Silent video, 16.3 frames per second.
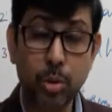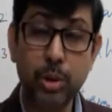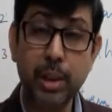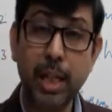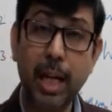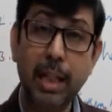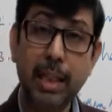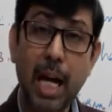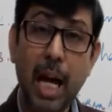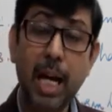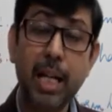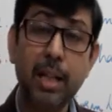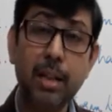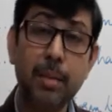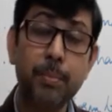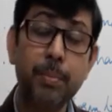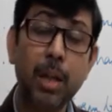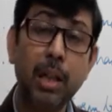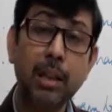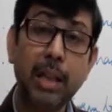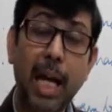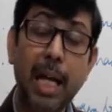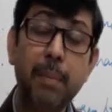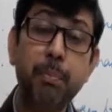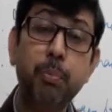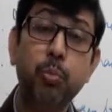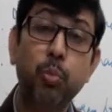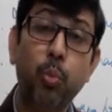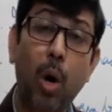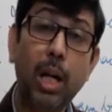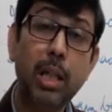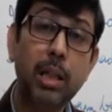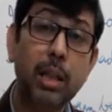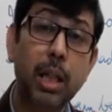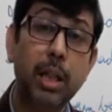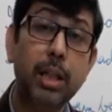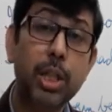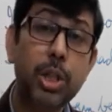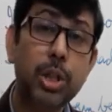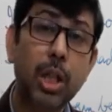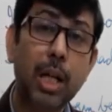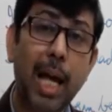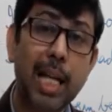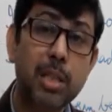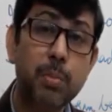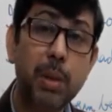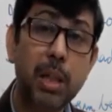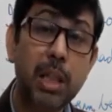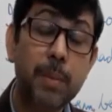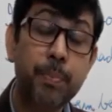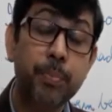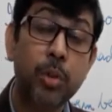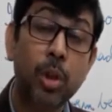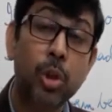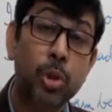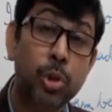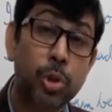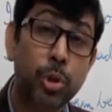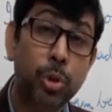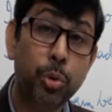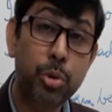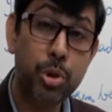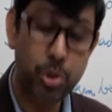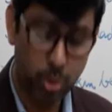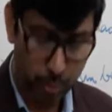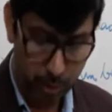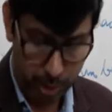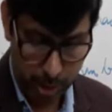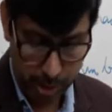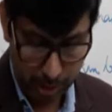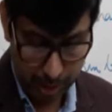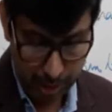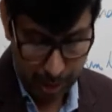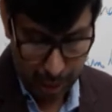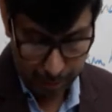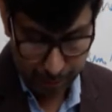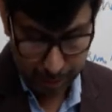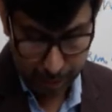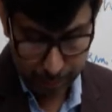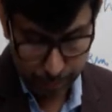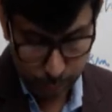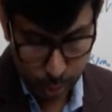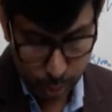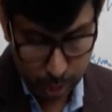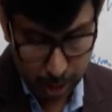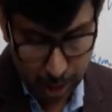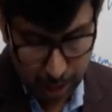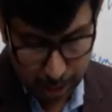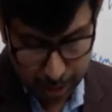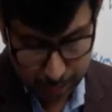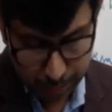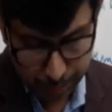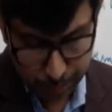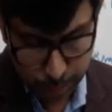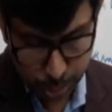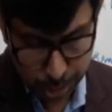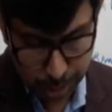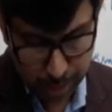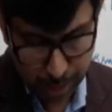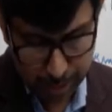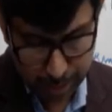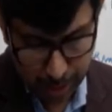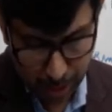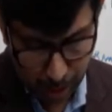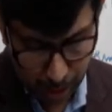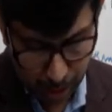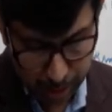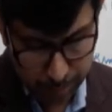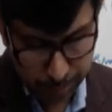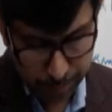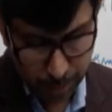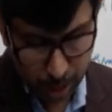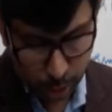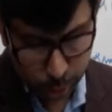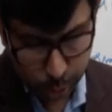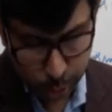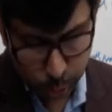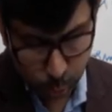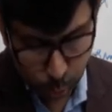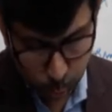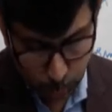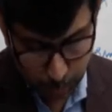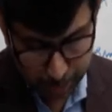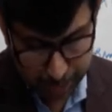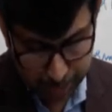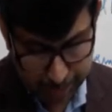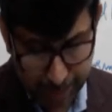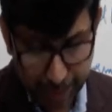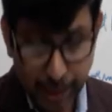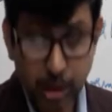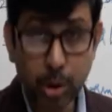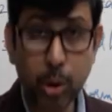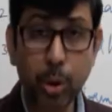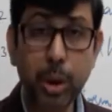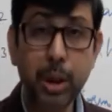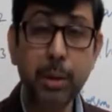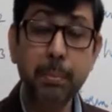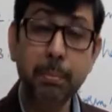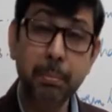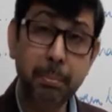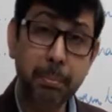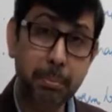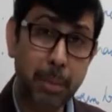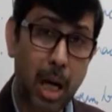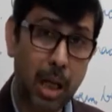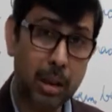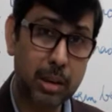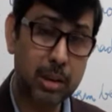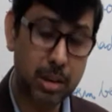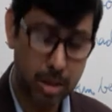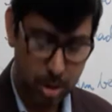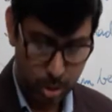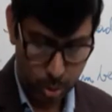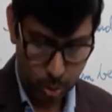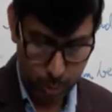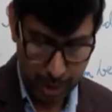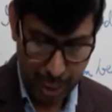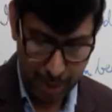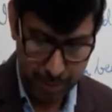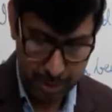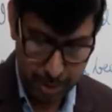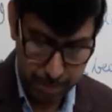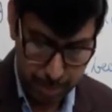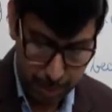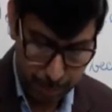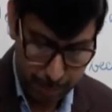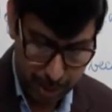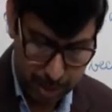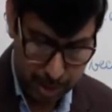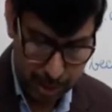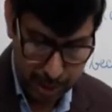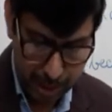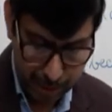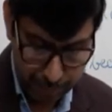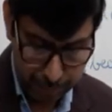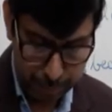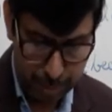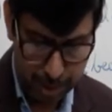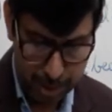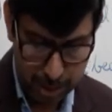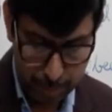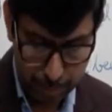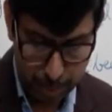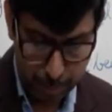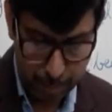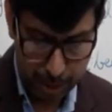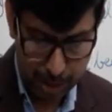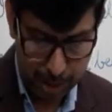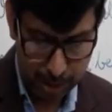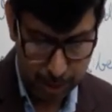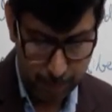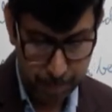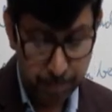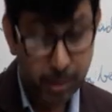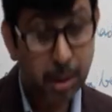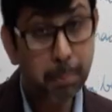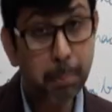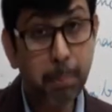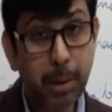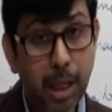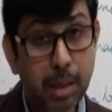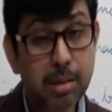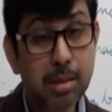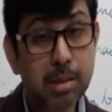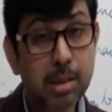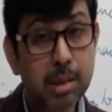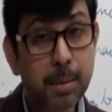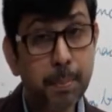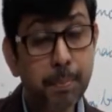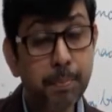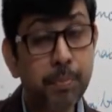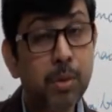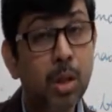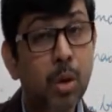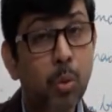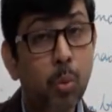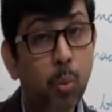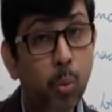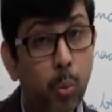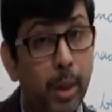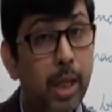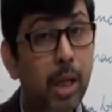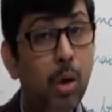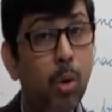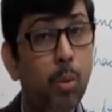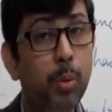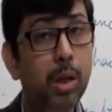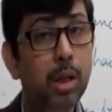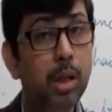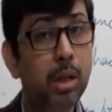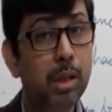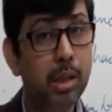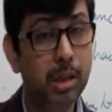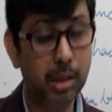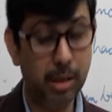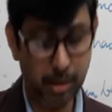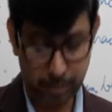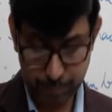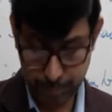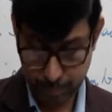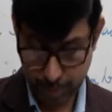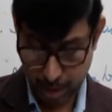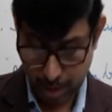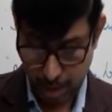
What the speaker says: So the entire type 1 conditional has been used over here. Have a careful look. If you study hard, you will get good marks. So we have simple present if plus simple present plus will over here.